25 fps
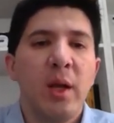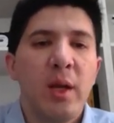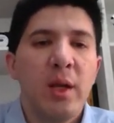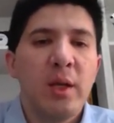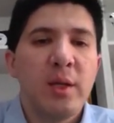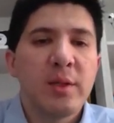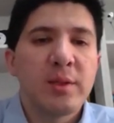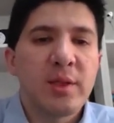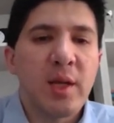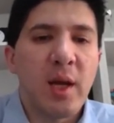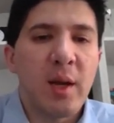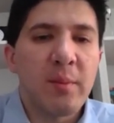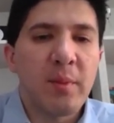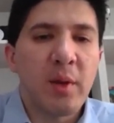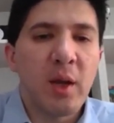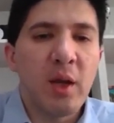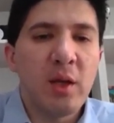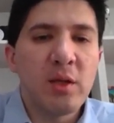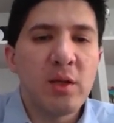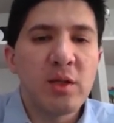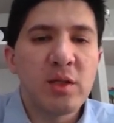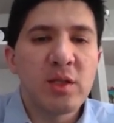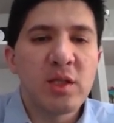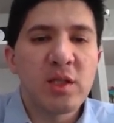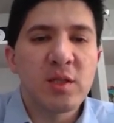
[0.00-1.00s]
So I'm going
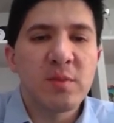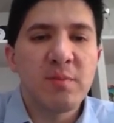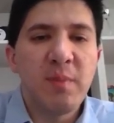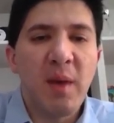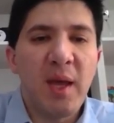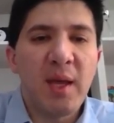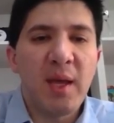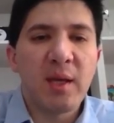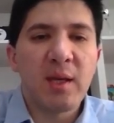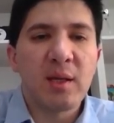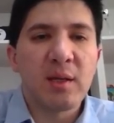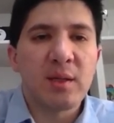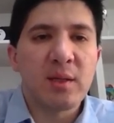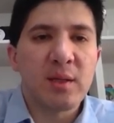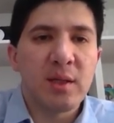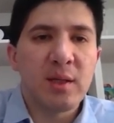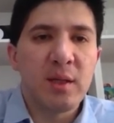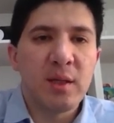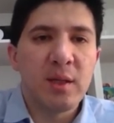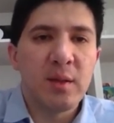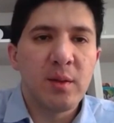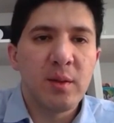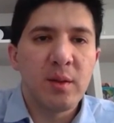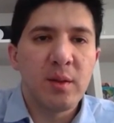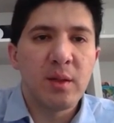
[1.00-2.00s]
to just make it,
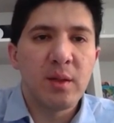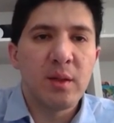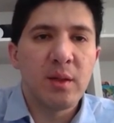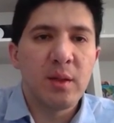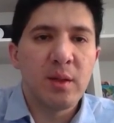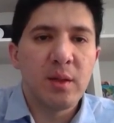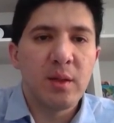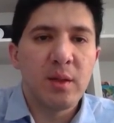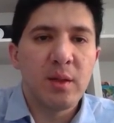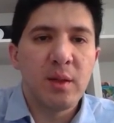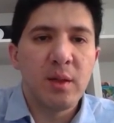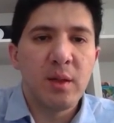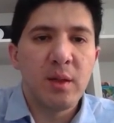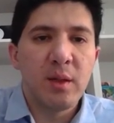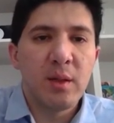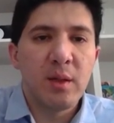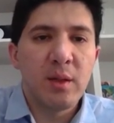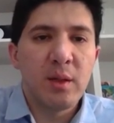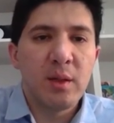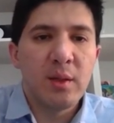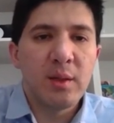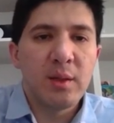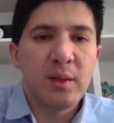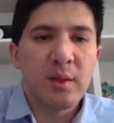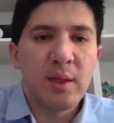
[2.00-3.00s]

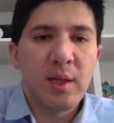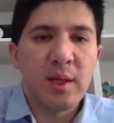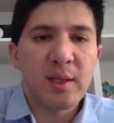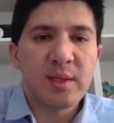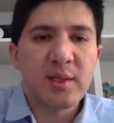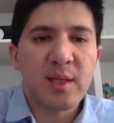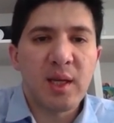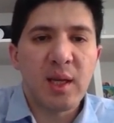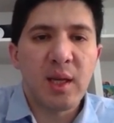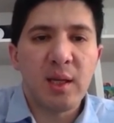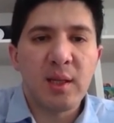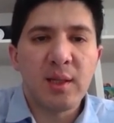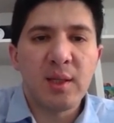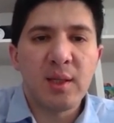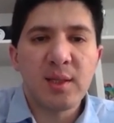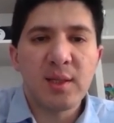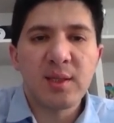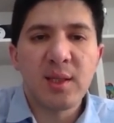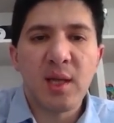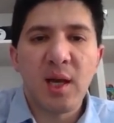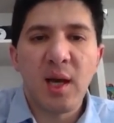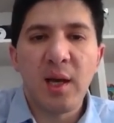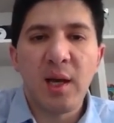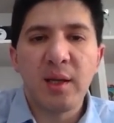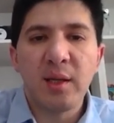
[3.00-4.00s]
let's say this
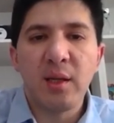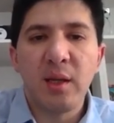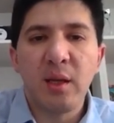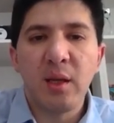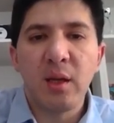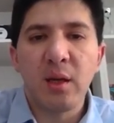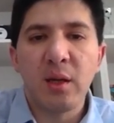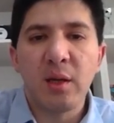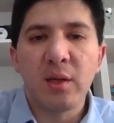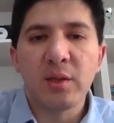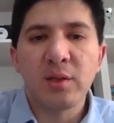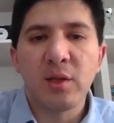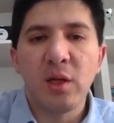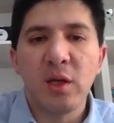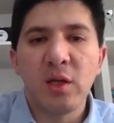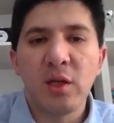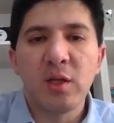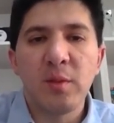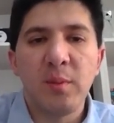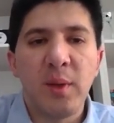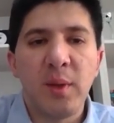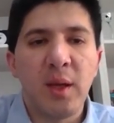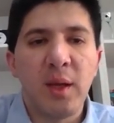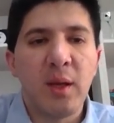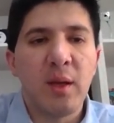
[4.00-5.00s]
height here is going to
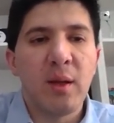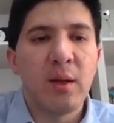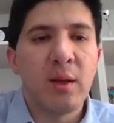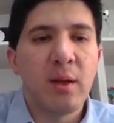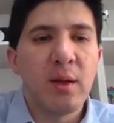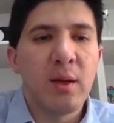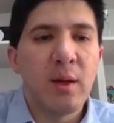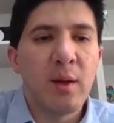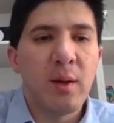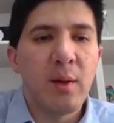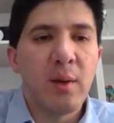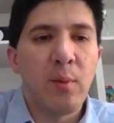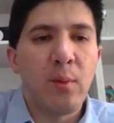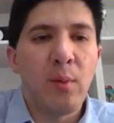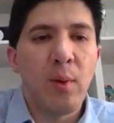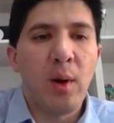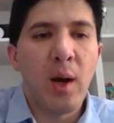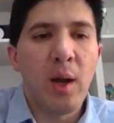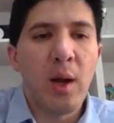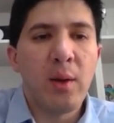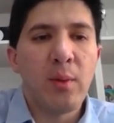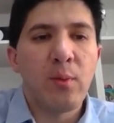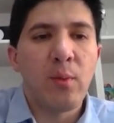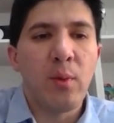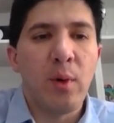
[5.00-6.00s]
be
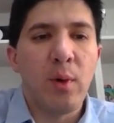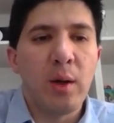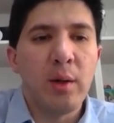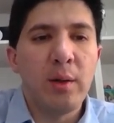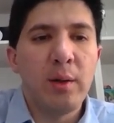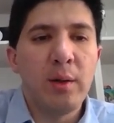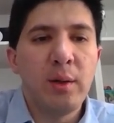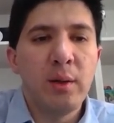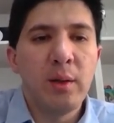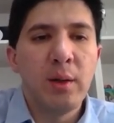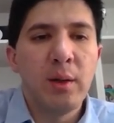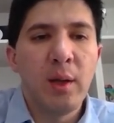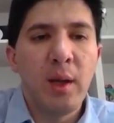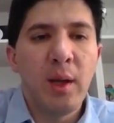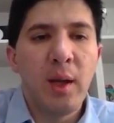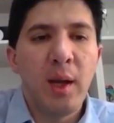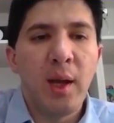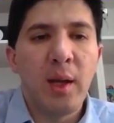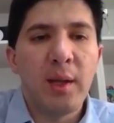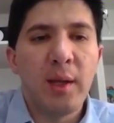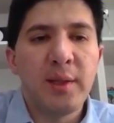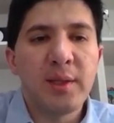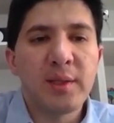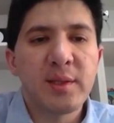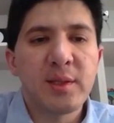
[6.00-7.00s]
y1,
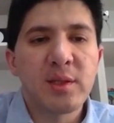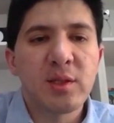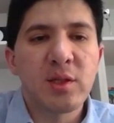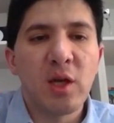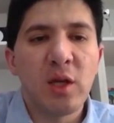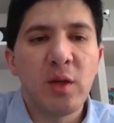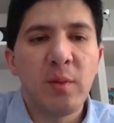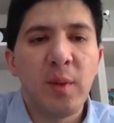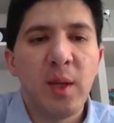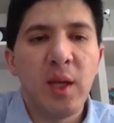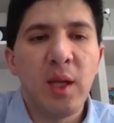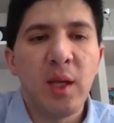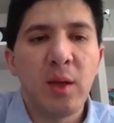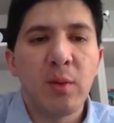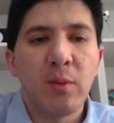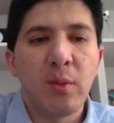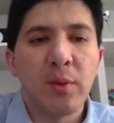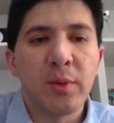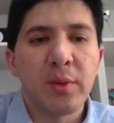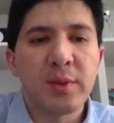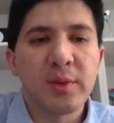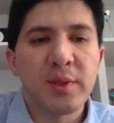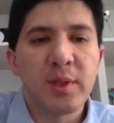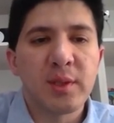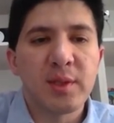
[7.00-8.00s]
and this is going to be equal
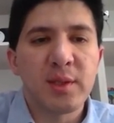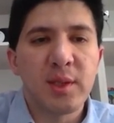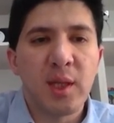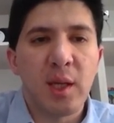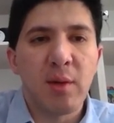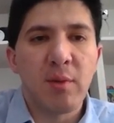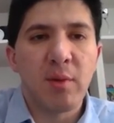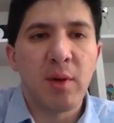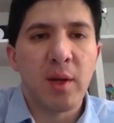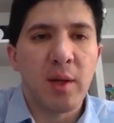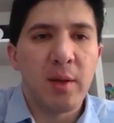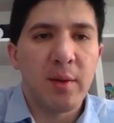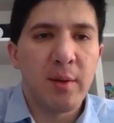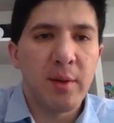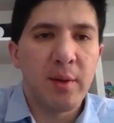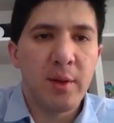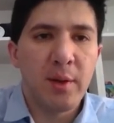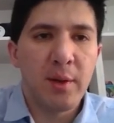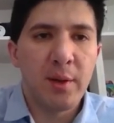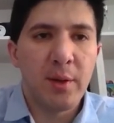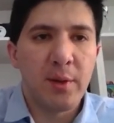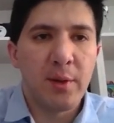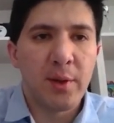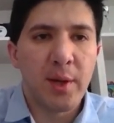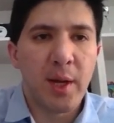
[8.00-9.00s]
to the 0.
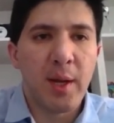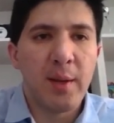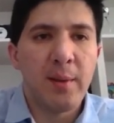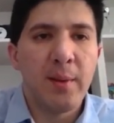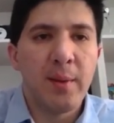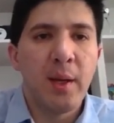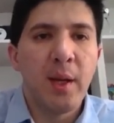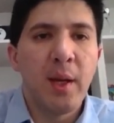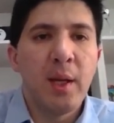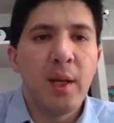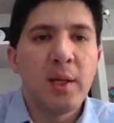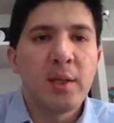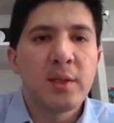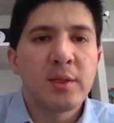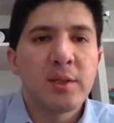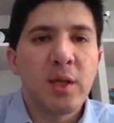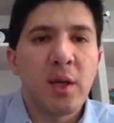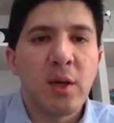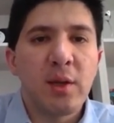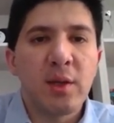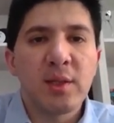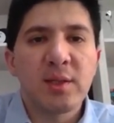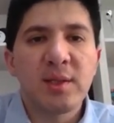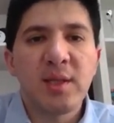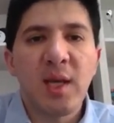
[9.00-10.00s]
Okay,
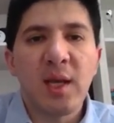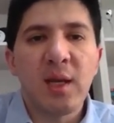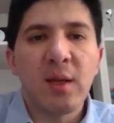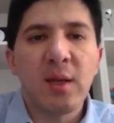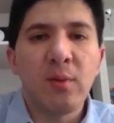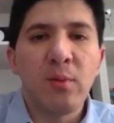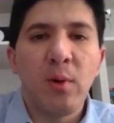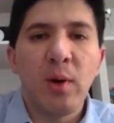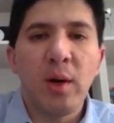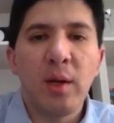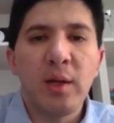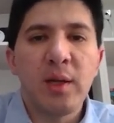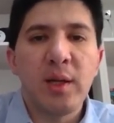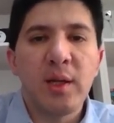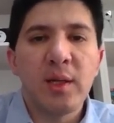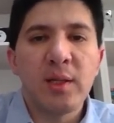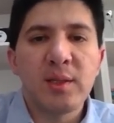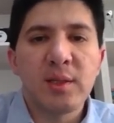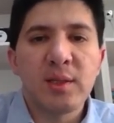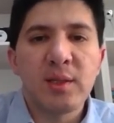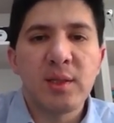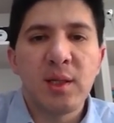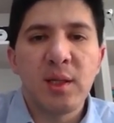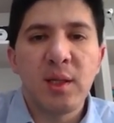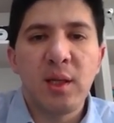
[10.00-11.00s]
so the second one
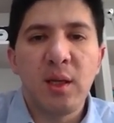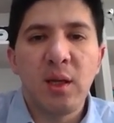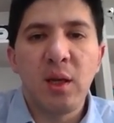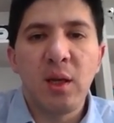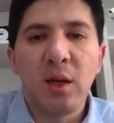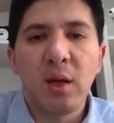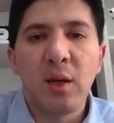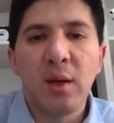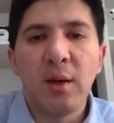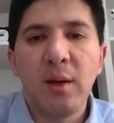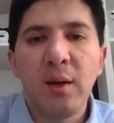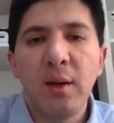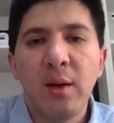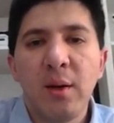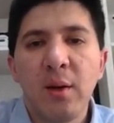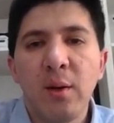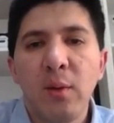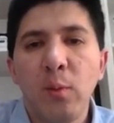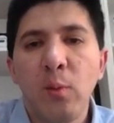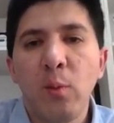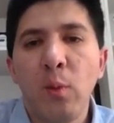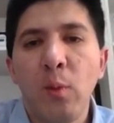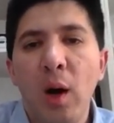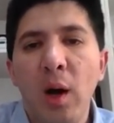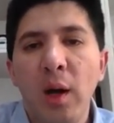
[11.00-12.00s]
is here
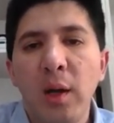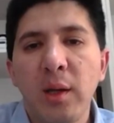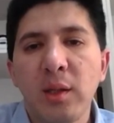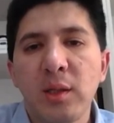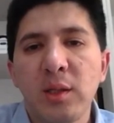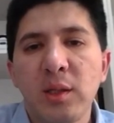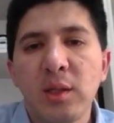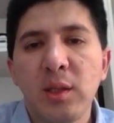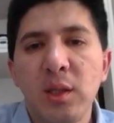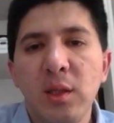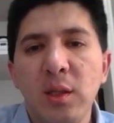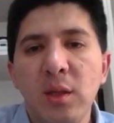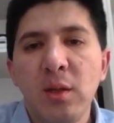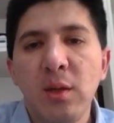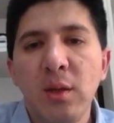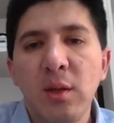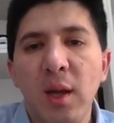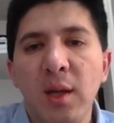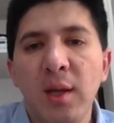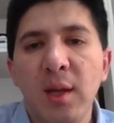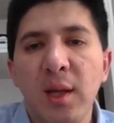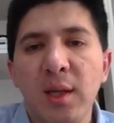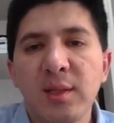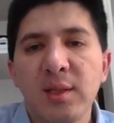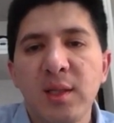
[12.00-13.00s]
y2,
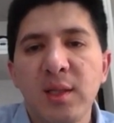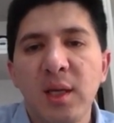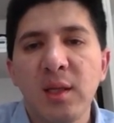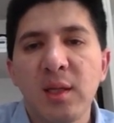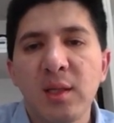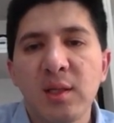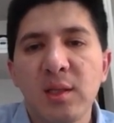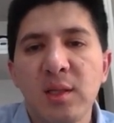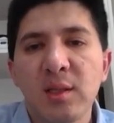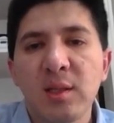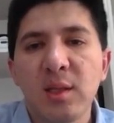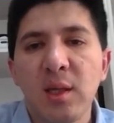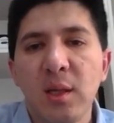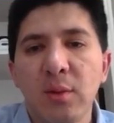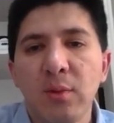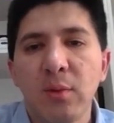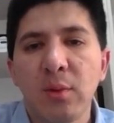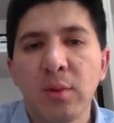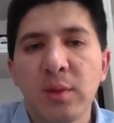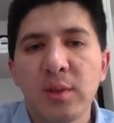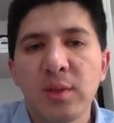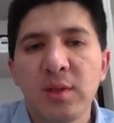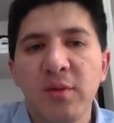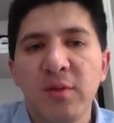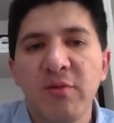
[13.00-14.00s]
and let's say this is equal
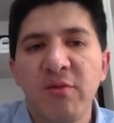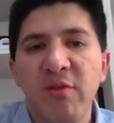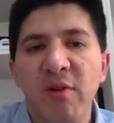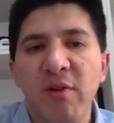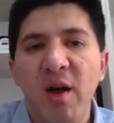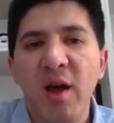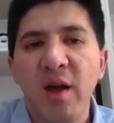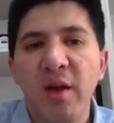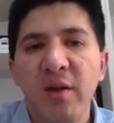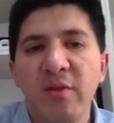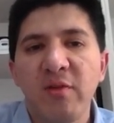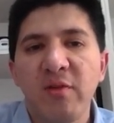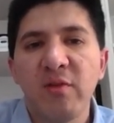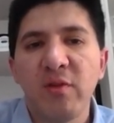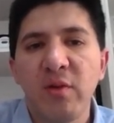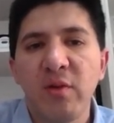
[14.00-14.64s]
to the 5